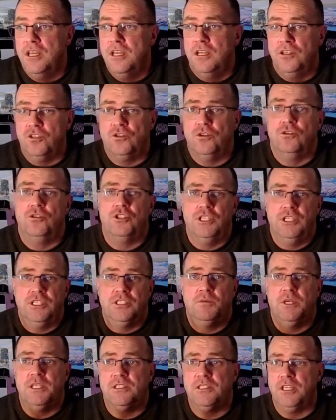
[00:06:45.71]
Intrusion is
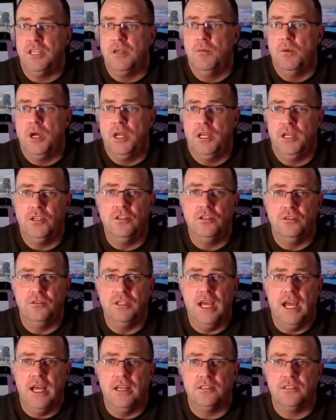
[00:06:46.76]
basically combining 2
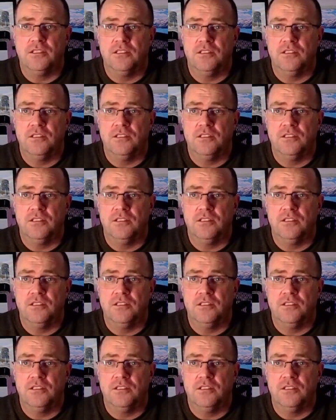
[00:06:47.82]
tasks.